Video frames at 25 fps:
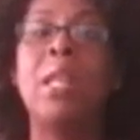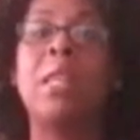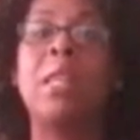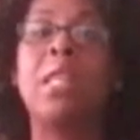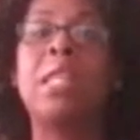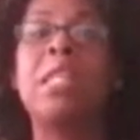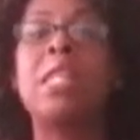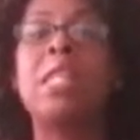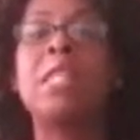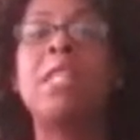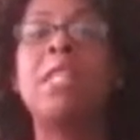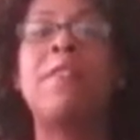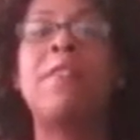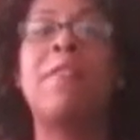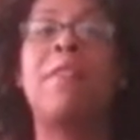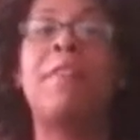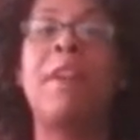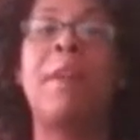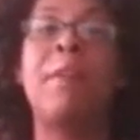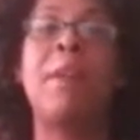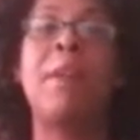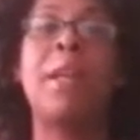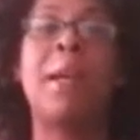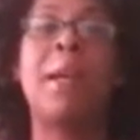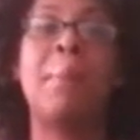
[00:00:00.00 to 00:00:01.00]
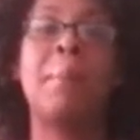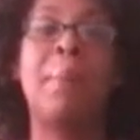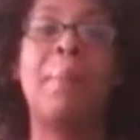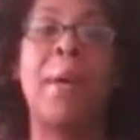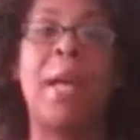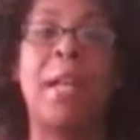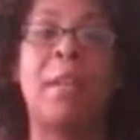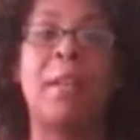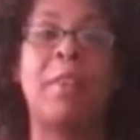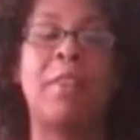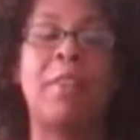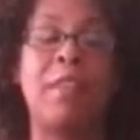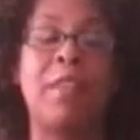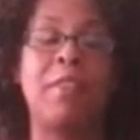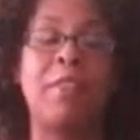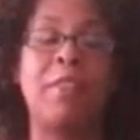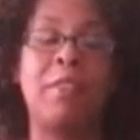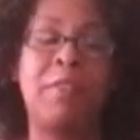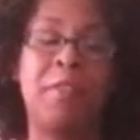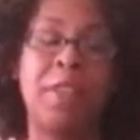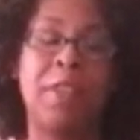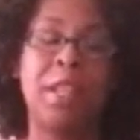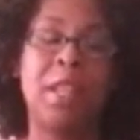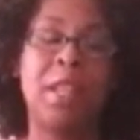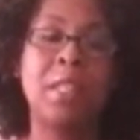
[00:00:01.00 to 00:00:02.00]
This is a very competitive
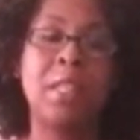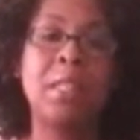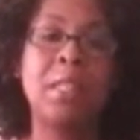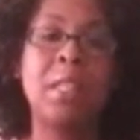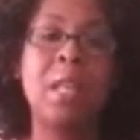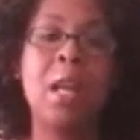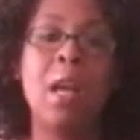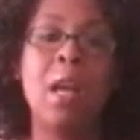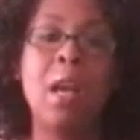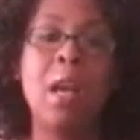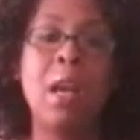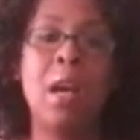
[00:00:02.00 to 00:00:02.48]
field.